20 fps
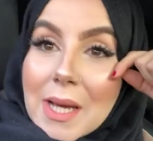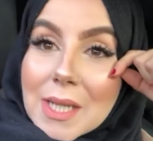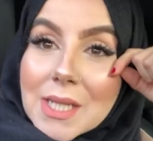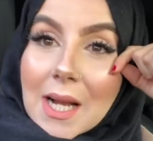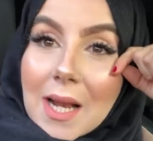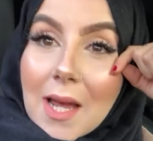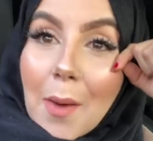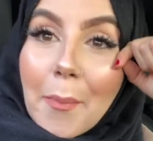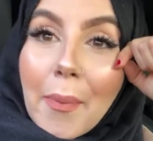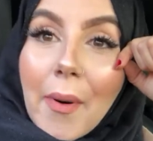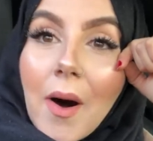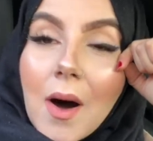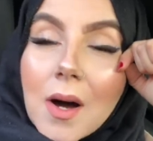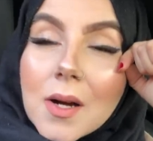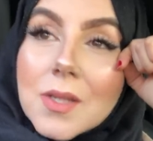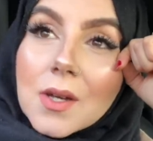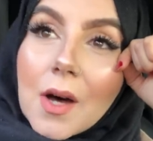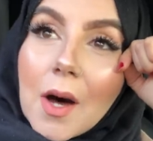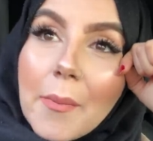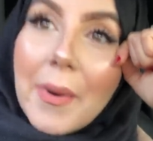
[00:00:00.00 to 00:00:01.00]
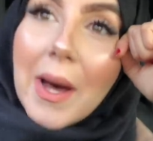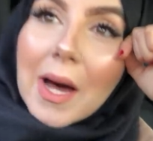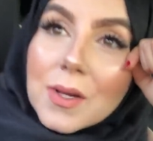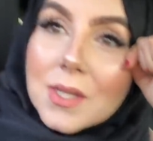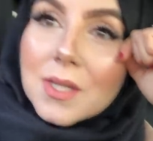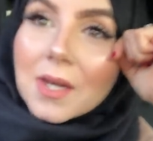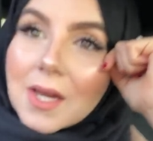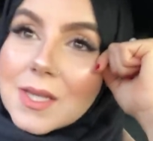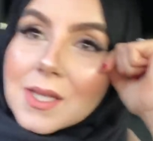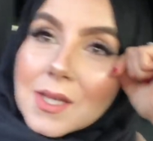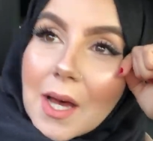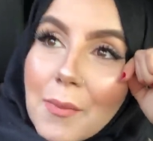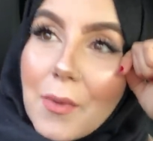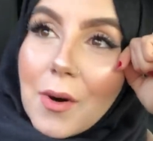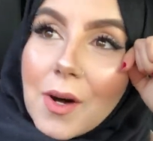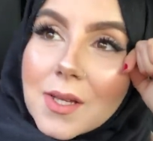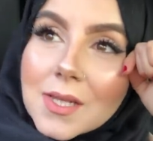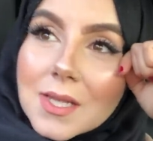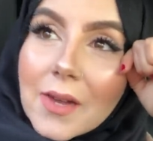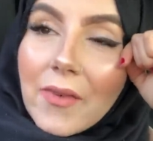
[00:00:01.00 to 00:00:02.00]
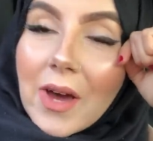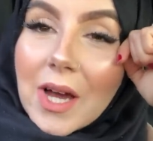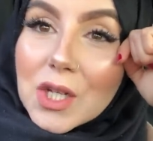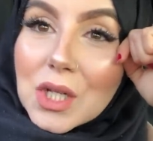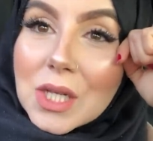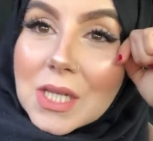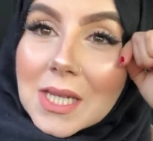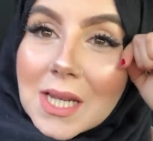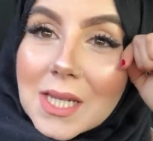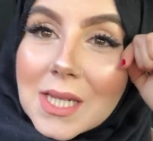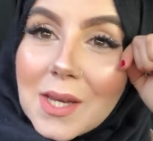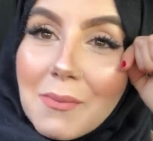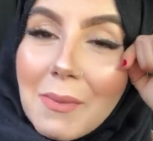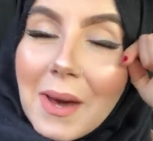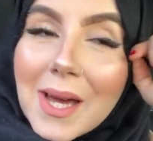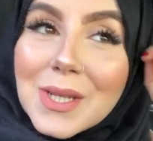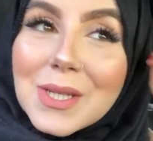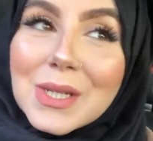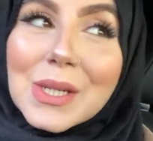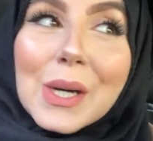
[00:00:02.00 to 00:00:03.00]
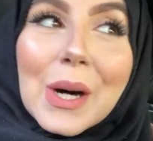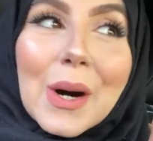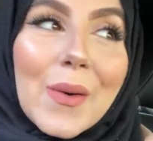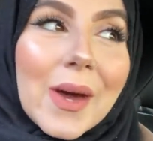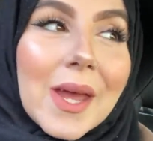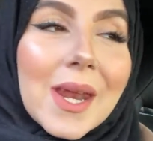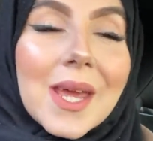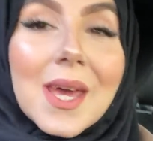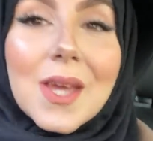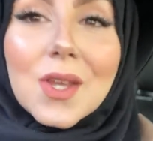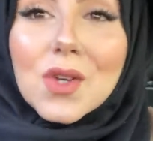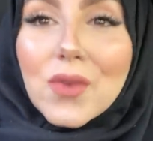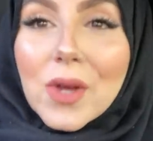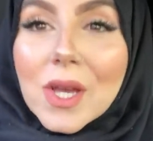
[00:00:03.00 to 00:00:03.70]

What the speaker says: Basically, I parked up outside Starbucks and I've actually sent your man to go in and get the